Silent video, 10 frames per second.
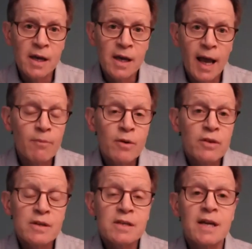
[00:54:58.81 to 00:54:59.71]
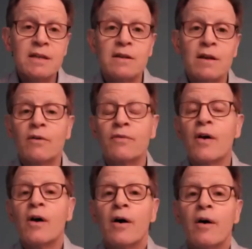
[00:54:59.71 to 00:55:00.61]
and with this sense of
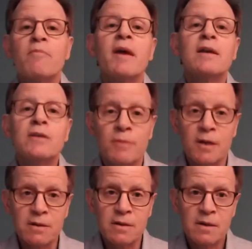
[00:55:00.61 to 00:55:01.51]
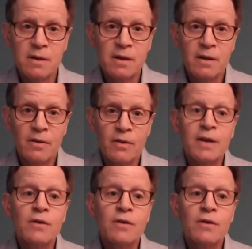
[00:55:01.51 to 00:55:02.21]
amazement that in